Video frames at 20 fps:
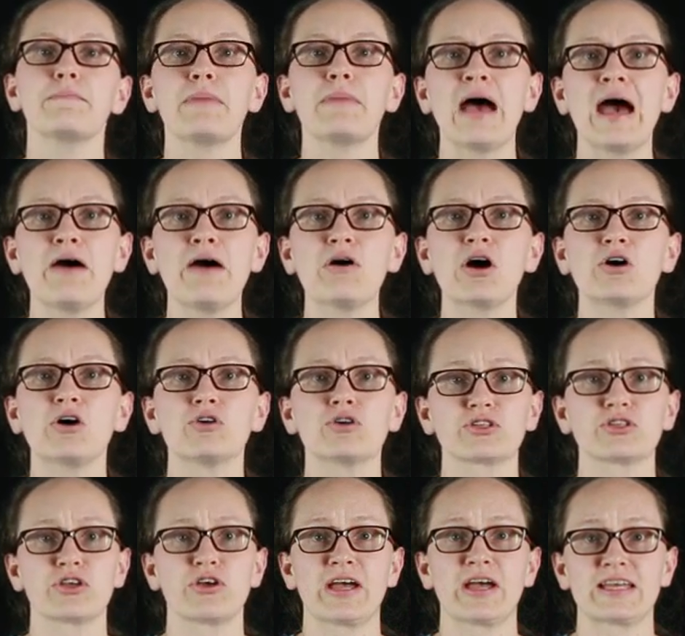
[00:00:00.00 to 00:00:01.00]
Power
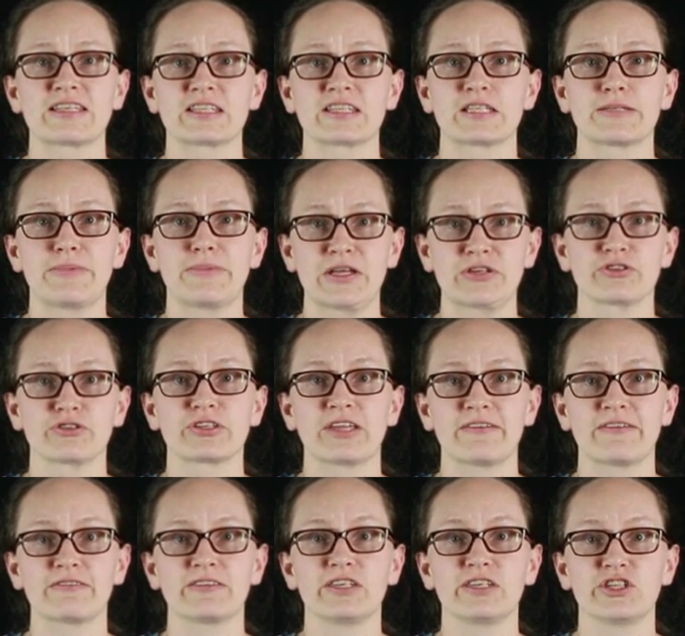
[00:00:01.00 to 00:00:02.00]
also has a special
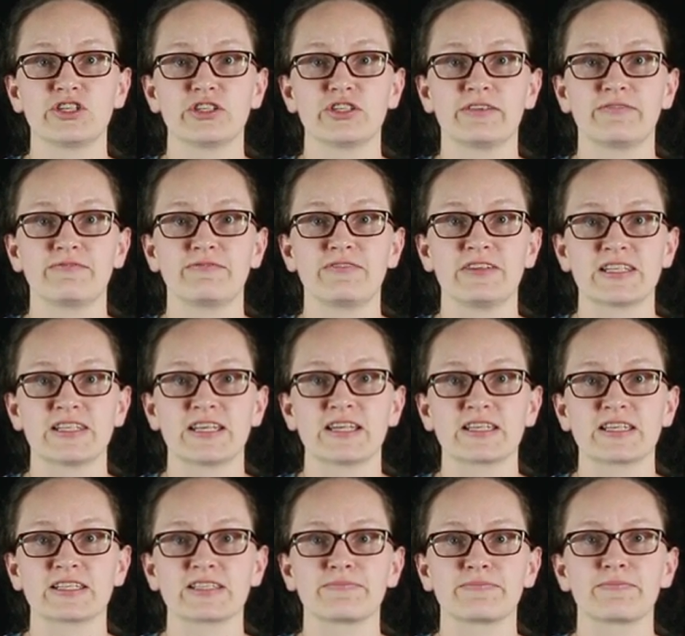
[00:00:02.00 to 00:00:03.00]
definition in
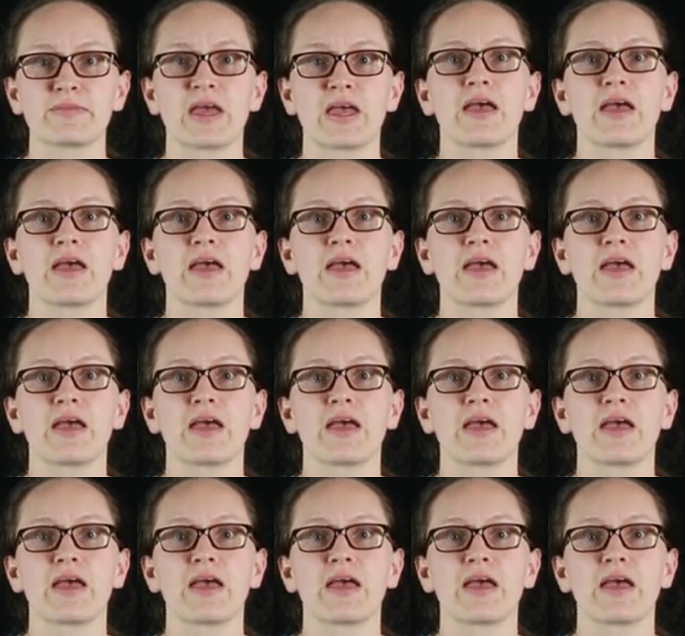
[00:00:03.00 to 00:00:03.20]
physics.